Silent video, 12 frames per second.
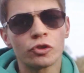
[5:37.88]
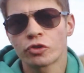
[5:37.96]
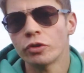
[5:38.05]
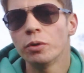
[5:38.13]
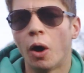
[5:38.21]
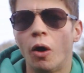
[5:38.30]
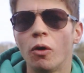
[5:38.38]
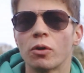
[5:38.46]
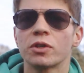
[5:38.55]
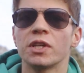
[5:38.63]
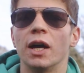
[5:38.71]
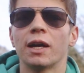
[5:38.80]
True
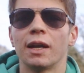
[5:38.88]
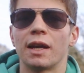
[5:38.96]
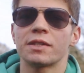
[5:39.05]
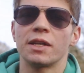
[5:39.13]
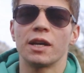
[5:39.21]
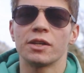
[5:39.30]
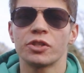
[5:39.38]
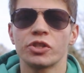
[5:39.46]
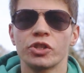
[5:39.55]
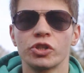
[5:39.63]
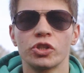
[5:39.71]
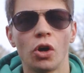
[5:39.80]
hawks are classed as
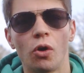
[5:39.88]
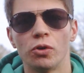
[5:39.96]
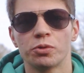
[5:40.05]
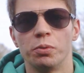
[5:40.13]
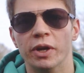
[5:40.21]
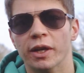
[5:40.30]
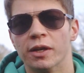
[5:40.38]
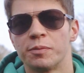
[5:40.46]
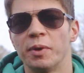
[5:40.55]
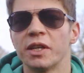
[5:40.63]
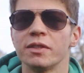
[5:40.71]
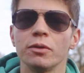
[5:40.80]
short wings
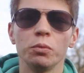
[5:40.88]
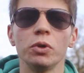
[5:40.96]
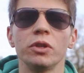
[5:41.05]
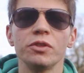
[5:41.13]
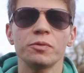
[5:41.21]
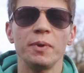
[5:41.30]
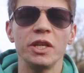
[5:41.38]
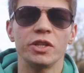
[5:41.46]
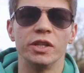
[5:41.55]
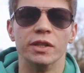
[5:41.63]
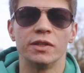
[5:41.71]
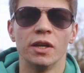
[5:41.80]
because they're a woodland
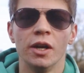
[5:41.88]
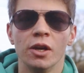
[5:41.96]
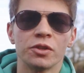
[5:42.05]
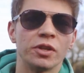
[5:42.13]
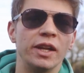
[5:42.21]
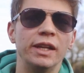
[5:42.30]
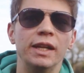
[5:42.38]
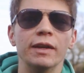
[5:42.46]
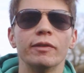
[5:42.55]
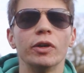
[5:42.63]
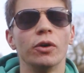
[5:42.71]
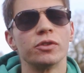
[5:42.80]
species, so they
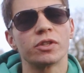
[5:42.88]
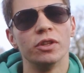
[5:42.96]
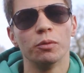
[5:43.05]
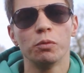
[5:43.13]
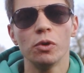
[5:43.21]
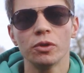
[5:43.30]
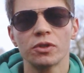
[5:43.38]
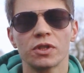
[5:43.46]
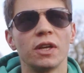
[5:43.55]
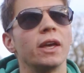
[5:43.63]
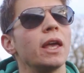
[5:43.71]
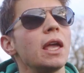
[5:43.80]
live and hunt in the
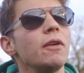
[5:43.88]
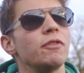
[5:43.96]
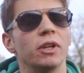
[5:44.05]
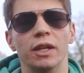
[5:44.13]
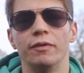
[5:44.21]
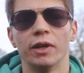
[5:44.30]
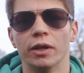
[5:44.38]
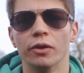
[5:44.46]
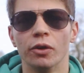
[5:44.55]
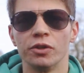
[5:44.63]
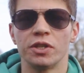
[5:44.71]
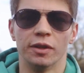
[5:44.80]
woods. If you're living and
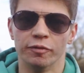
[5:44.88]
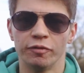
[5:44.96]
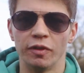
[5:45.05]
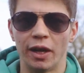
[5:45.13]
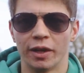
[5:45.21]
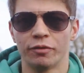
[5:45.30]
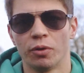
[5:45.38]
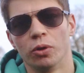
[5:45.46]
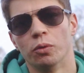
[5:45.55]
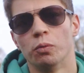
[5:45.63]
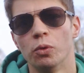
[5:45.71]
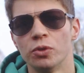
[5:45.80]
hunting and flying through all
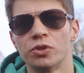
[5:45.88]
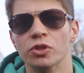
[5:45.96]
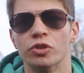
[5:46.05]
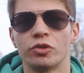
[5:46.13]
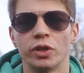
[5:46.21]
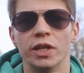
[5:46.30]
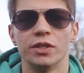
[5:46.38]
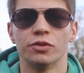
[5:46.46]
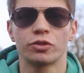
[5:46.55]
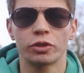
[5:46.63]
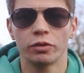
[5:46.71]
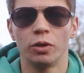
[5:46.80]
the woods and trees
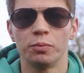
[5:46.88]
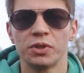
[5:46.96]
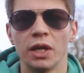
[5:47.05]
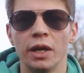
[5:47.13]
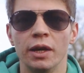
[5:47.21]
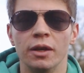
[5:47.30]
and shrubs,